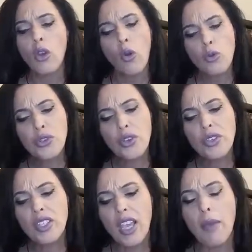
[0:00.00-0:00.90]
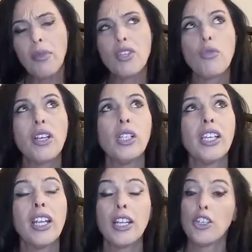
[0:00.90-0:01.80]
Also, this can be directly
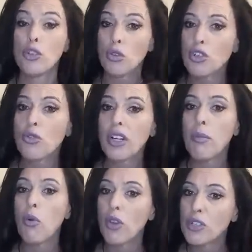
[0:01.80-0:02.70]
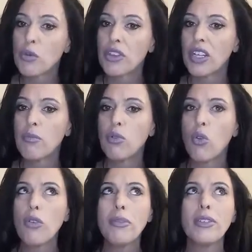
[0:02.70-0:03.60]
connected to a trigger point within
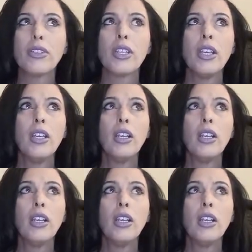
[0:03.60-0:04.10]
employment